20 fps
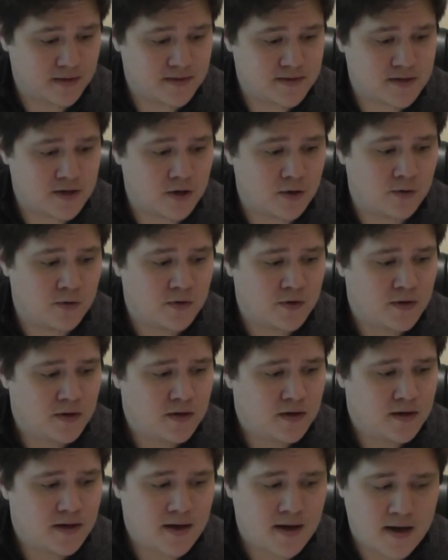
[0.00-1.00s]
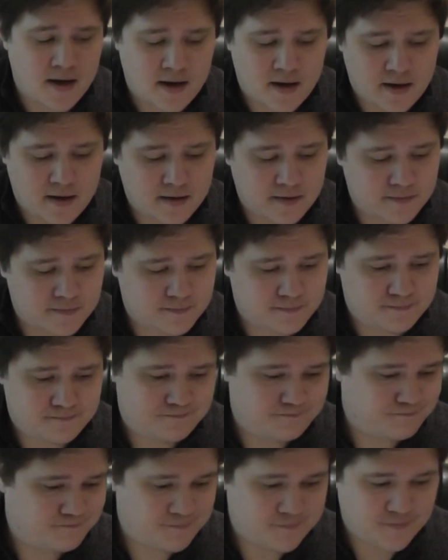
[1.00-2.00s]
So, a
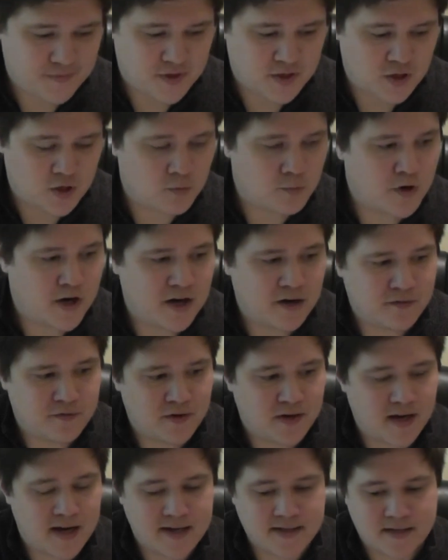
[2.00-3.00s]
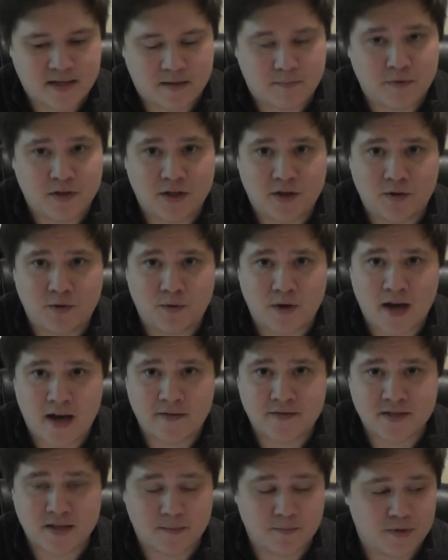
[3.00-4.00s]
no-brainer for guys like me who
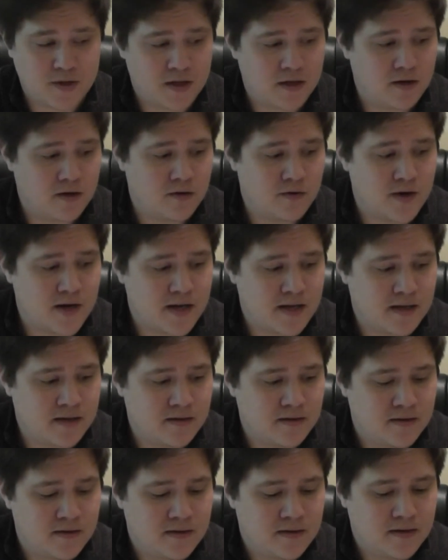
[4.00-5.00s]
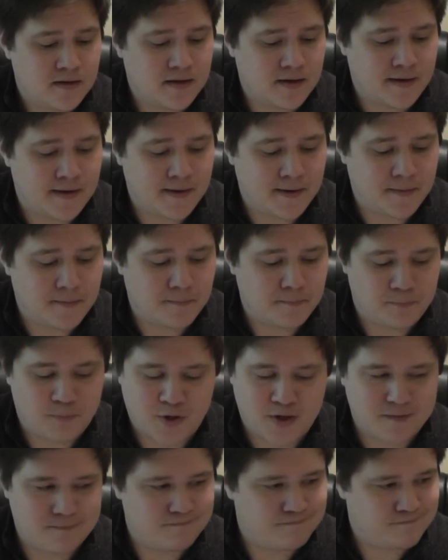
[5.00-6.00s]
have something already,
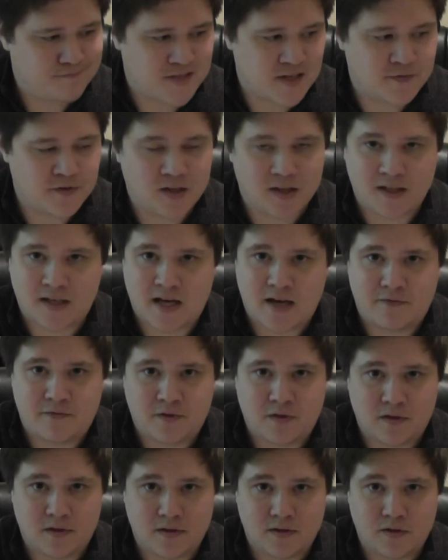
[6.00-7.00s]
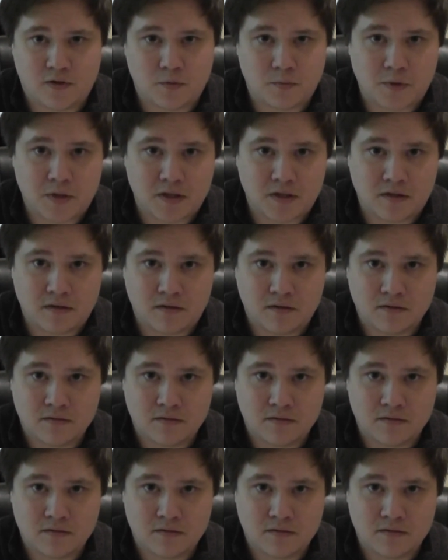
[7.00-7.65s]
but definitely not for the newbie